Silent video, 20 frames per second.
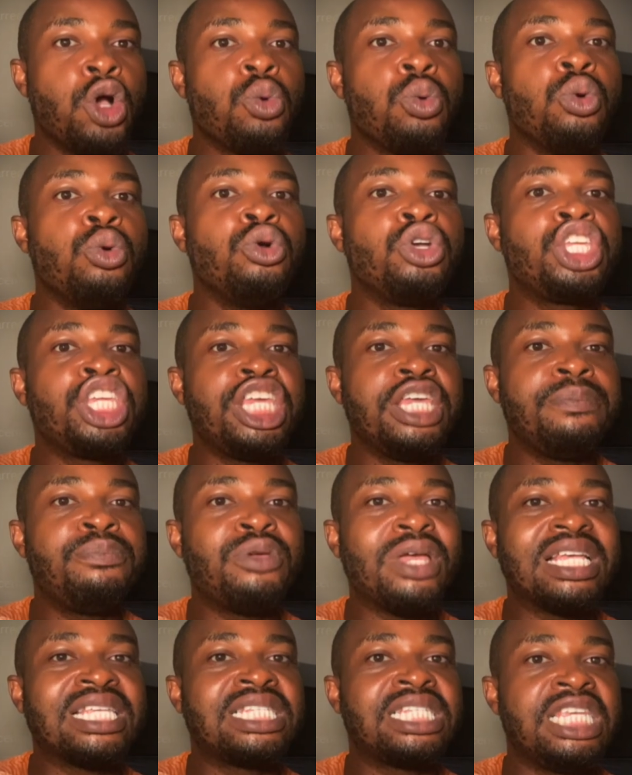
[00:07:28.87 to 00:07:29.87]
we'll keep
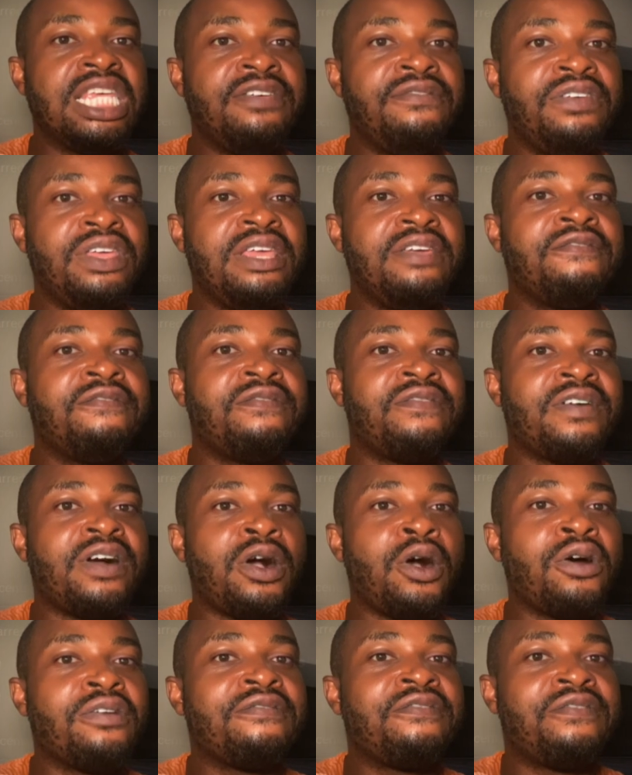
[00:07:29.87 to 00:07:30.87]
your CV
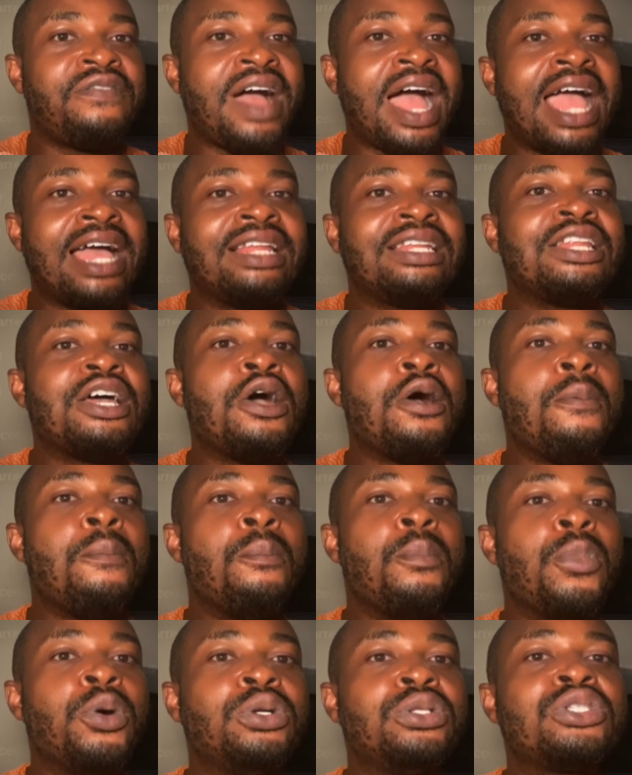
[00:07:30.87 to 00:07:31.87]
on file,
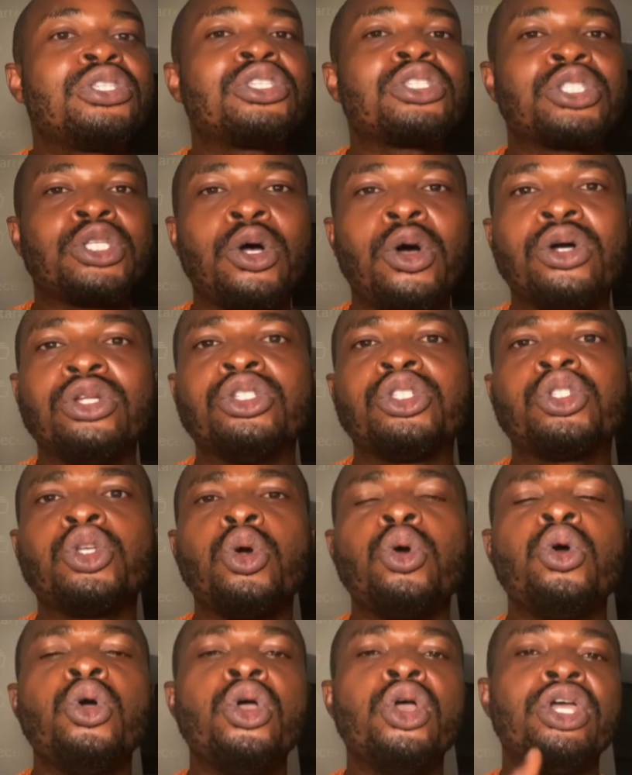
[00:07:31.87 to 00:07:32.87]
months turn.
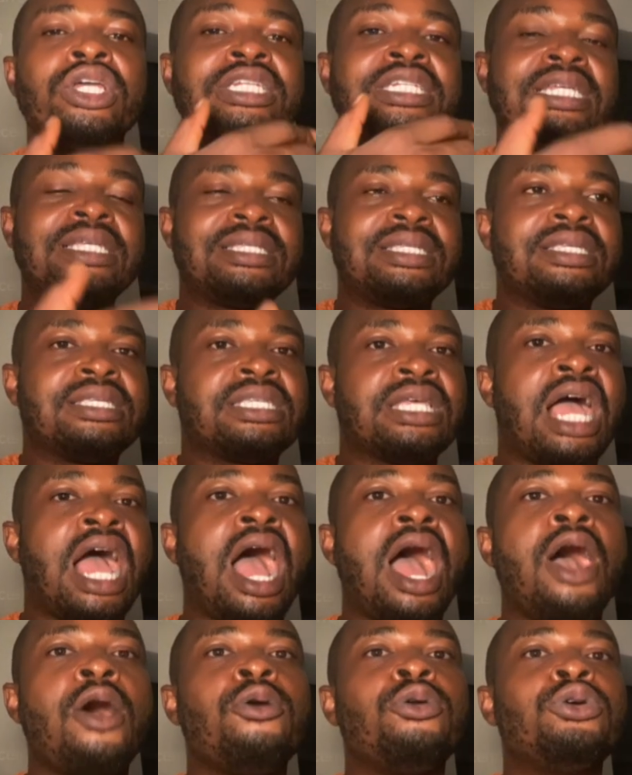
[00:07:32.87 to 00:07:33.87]
So this is
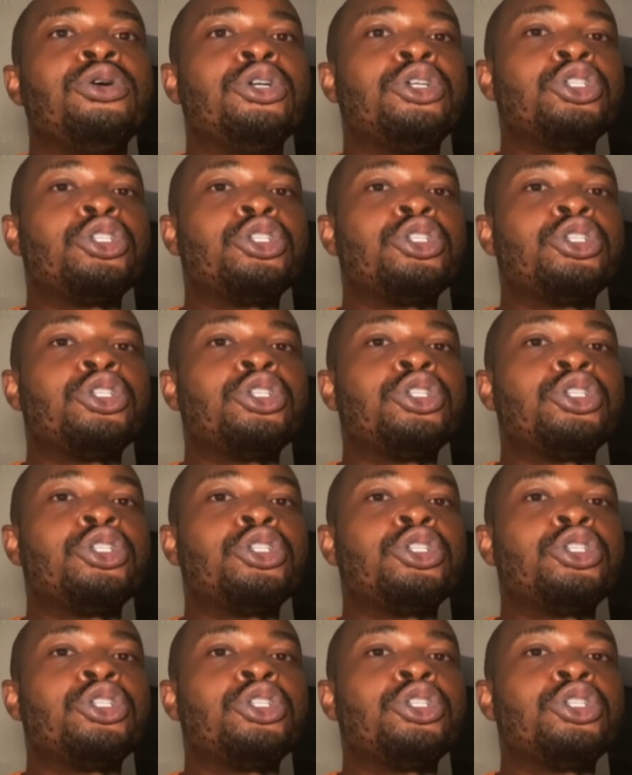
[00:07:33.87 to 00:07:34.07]
how